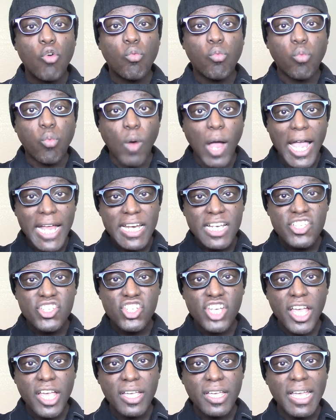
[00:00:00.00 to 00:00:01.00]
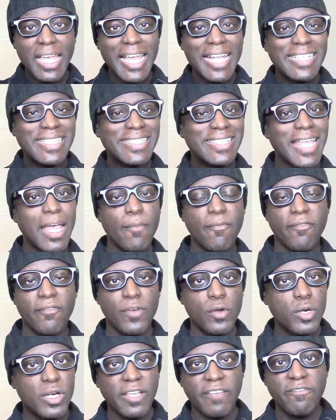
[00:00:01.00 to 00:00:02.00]
write a check and stop
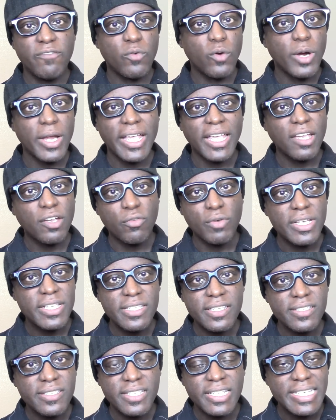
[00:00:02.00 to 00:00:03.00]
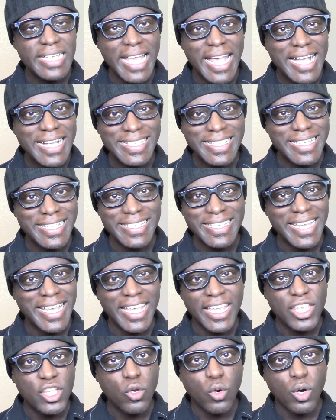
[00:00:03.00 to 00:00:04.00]
voting for increases in taxes
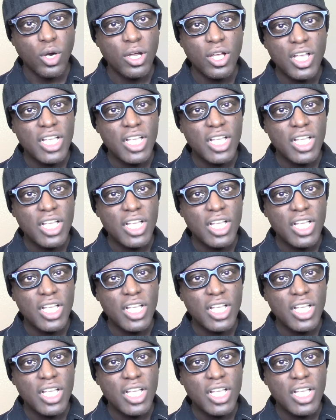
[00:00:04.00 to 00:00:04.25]
in your